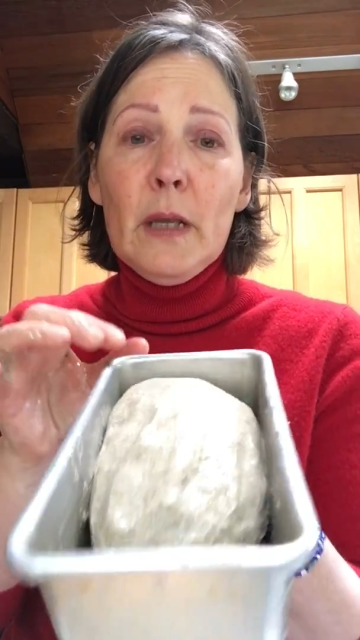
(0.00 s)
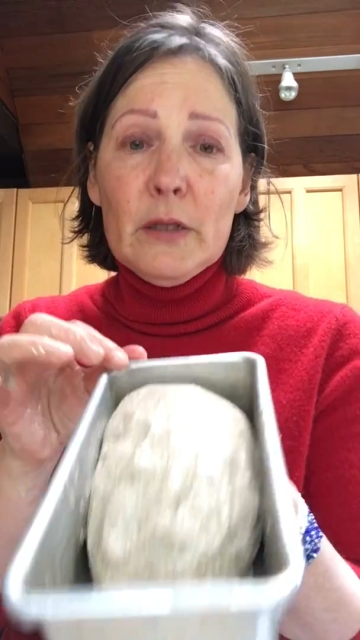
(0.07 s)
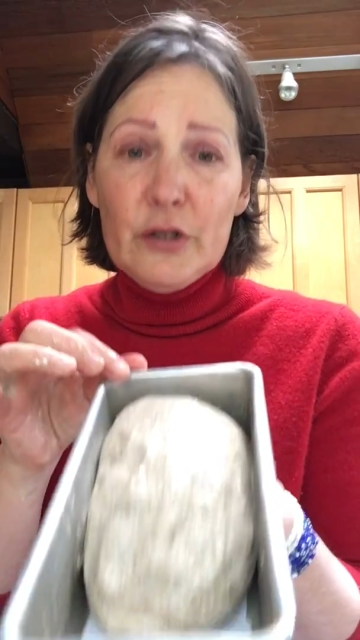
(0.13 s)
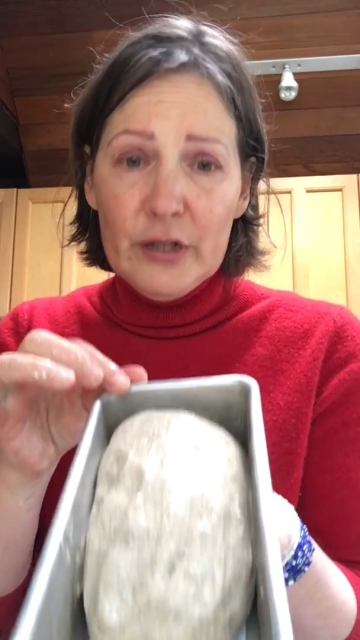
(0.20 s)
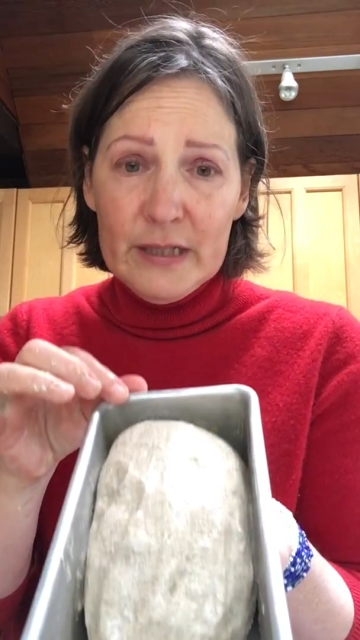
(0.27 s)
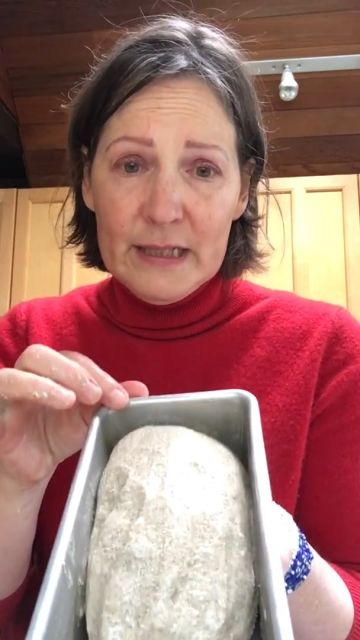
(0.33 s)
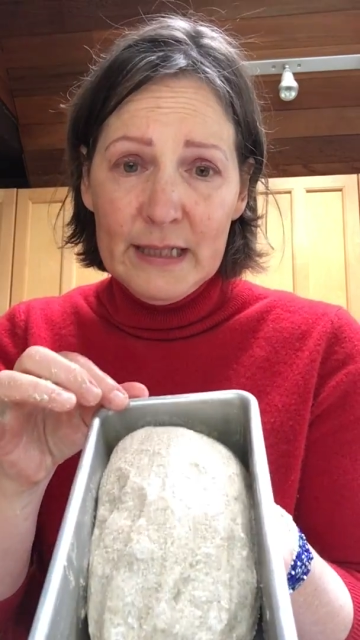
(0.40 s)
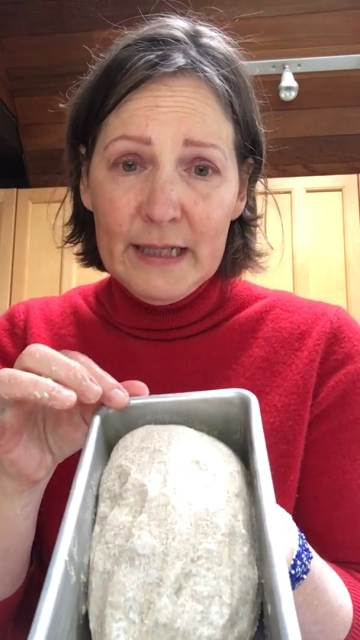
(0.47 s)

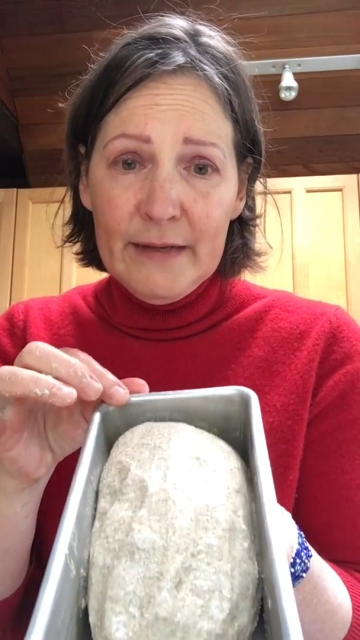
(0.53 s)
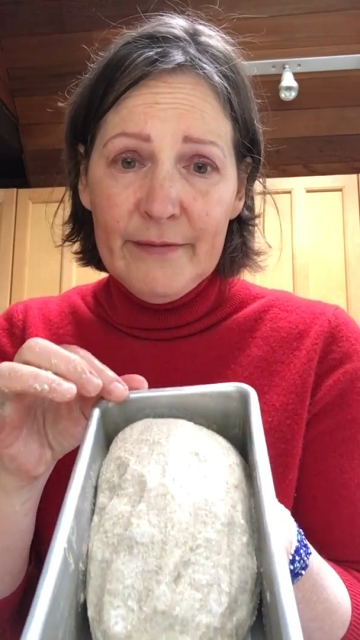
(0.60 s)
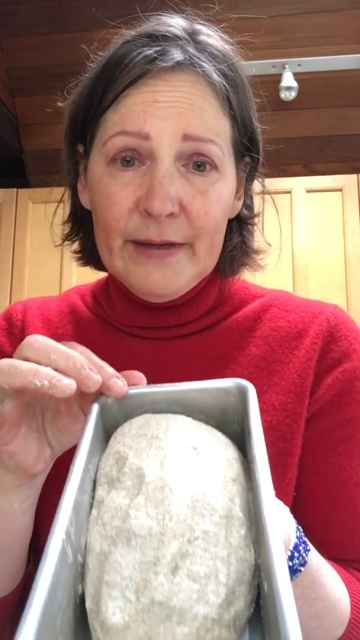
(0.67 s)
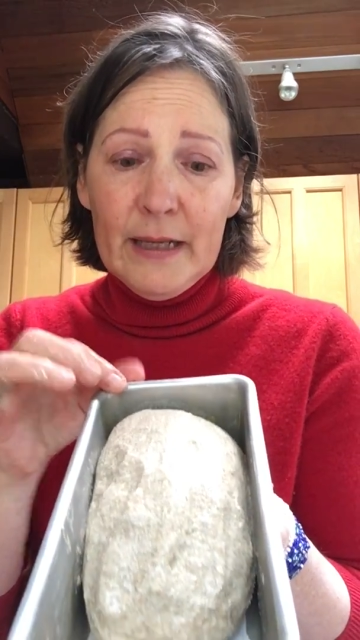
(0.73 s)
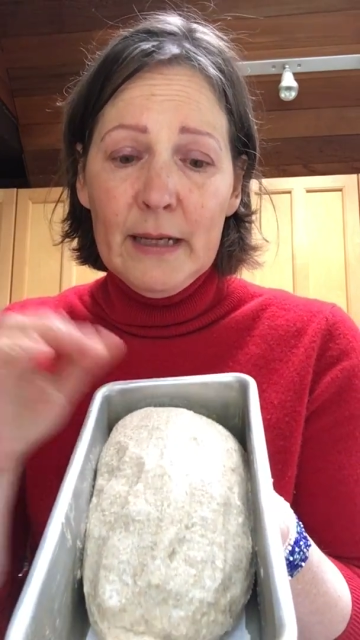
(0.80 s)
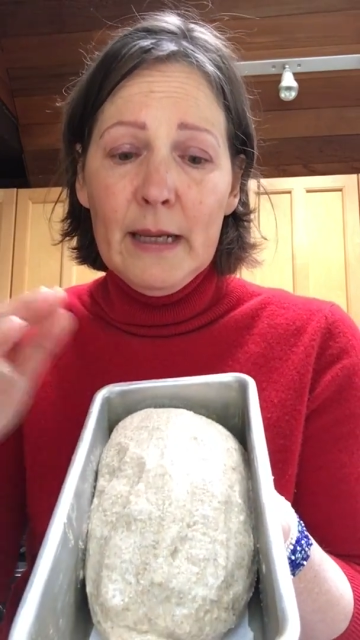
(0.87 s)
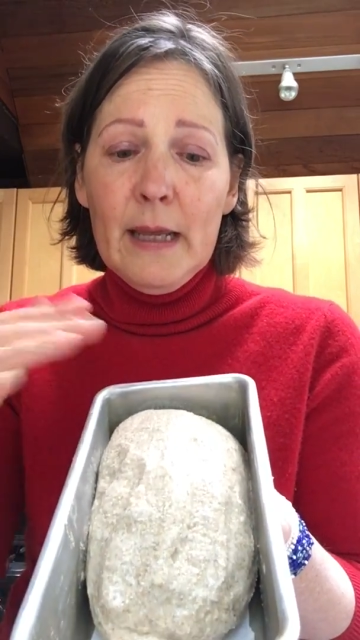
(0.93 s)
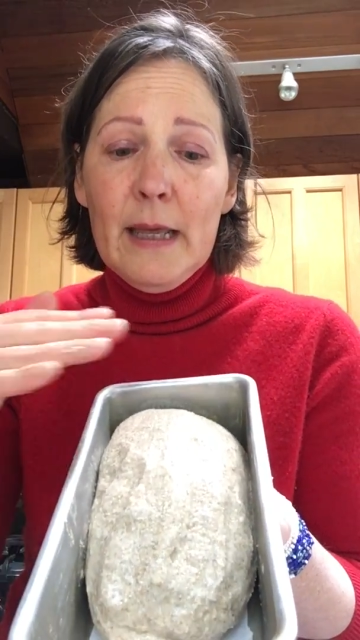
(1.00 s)
Just leave
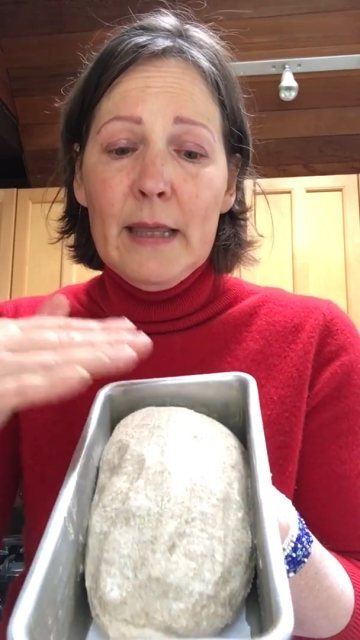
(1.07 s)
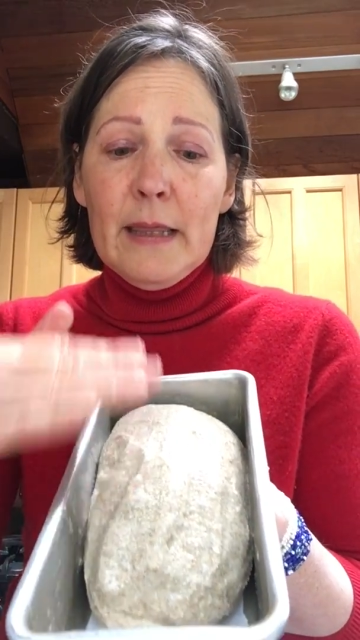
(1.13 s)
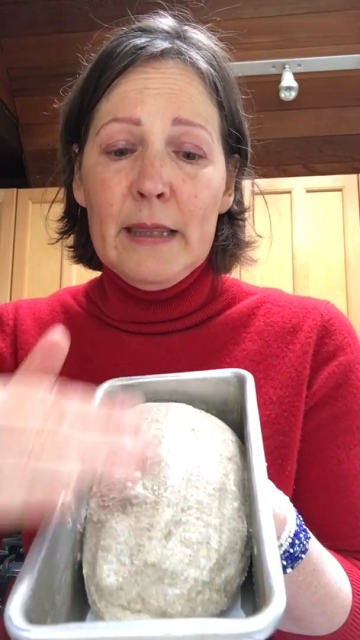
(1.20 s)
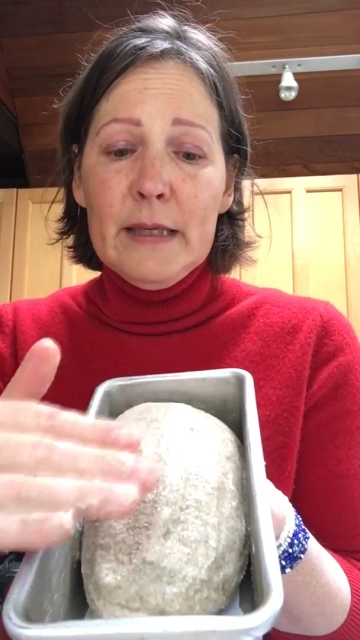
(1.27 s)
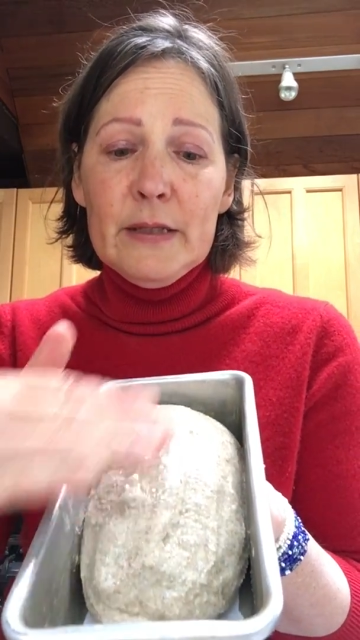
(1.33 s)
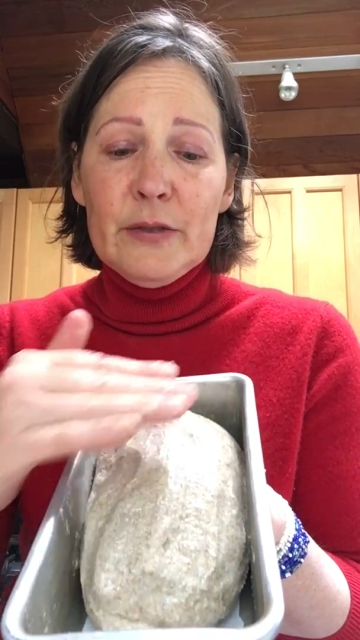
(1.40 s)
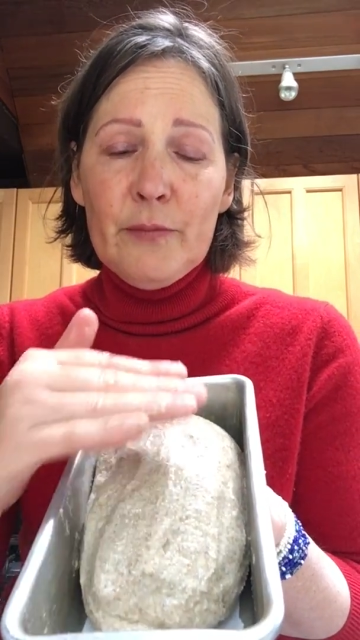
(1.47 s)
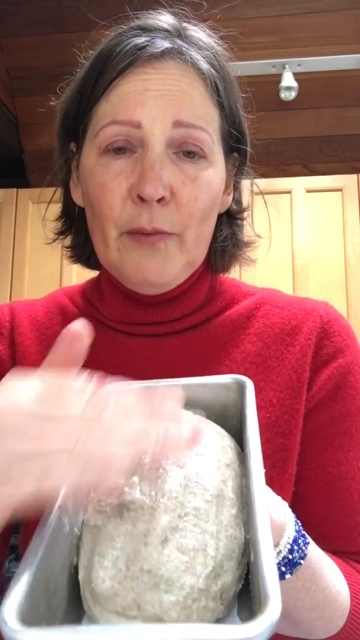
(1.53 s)
it.
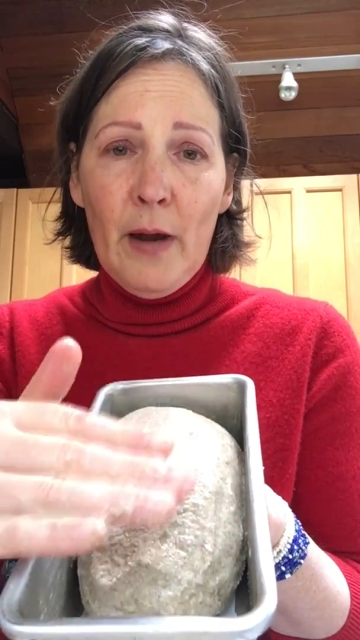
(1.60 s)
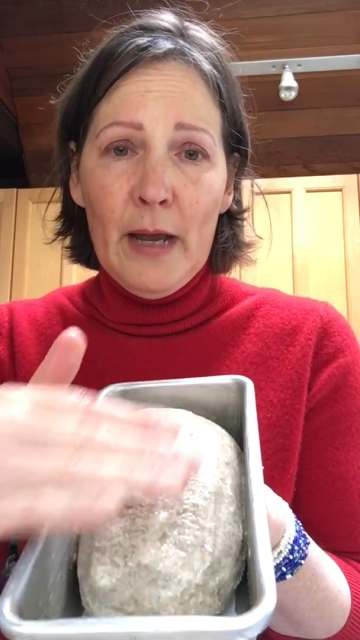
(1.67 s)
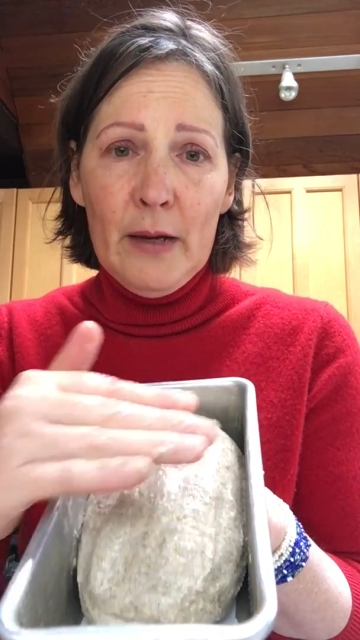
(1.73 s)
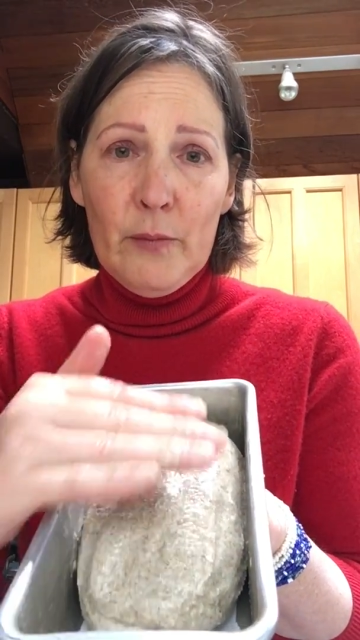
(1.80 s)
This rye